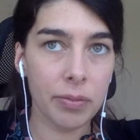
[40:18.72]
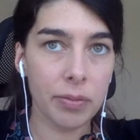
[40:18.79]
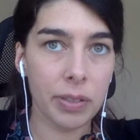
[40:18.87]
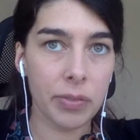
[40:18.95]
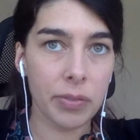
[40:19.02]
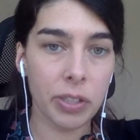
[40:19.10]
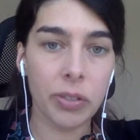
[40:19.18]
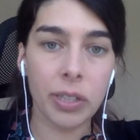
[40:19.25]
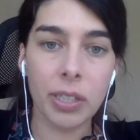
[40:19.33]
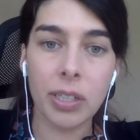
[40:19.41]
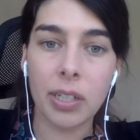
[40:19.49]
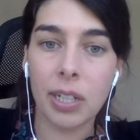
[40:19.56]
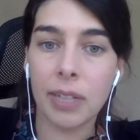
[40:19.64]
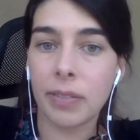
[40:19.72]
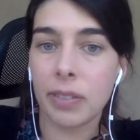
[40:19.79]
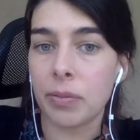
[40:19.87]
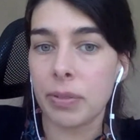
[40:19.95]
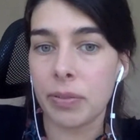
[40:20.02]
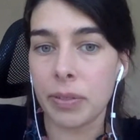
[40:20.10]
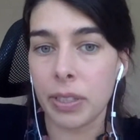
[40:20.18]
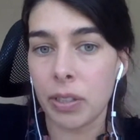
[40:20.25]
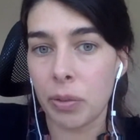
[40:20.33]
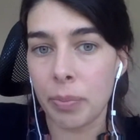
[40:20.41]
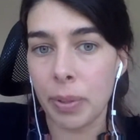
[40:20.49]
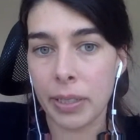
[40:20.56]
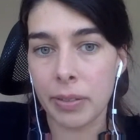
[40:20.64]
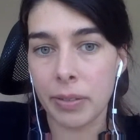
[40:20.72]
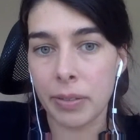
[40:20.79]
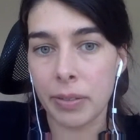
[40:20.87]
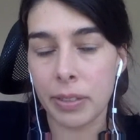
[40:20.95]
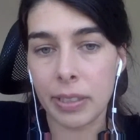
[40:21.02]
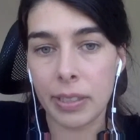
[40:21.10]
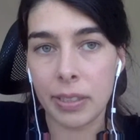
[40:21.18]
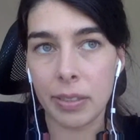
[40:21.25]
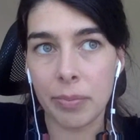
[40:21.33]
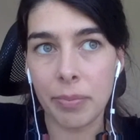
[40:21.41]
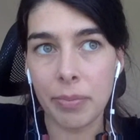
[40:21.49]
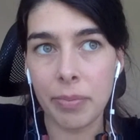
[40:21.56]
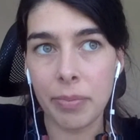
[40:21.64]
restrictions are lifted, we go back to the system.